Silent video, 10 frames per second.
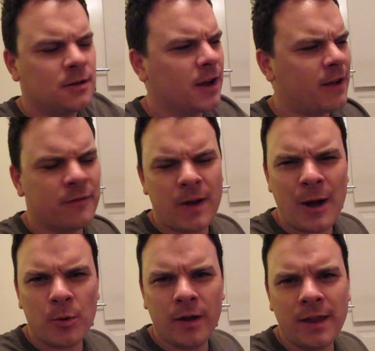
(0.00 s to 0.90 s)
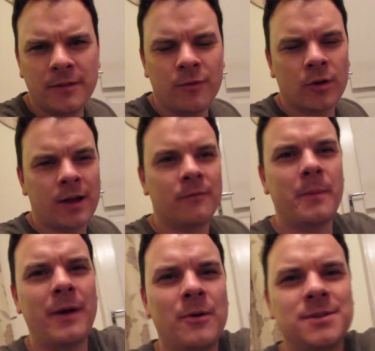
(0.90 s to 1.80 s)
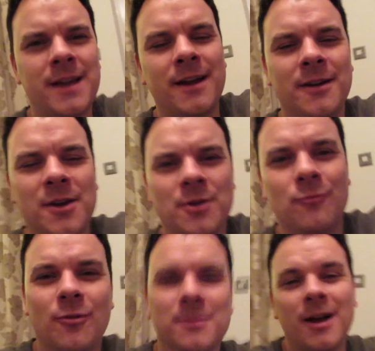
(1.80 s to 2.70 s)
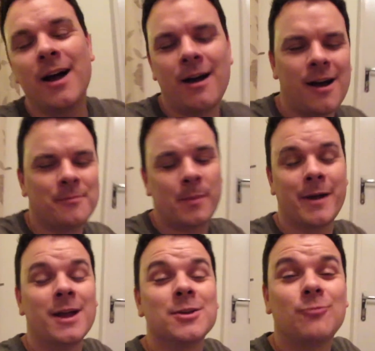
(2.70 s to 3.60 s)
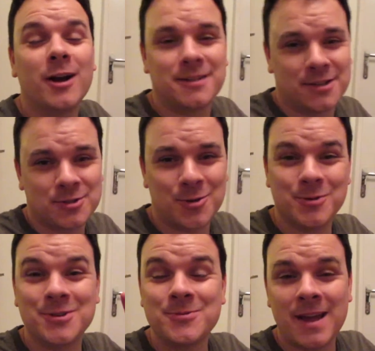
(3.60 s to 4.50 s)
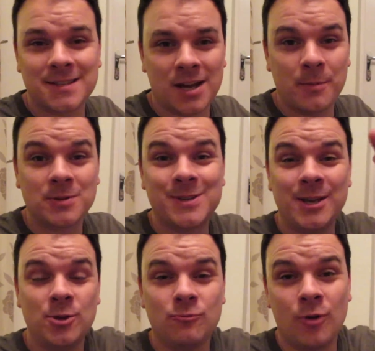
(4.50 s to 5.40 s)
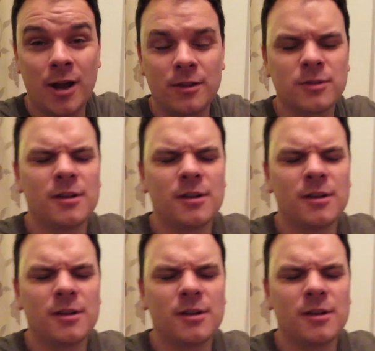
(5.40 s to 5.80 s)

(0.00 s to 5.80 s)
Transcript: How do I end the vlog? I can't remember how I say it. Um, right, so until next time, I'll see you, right?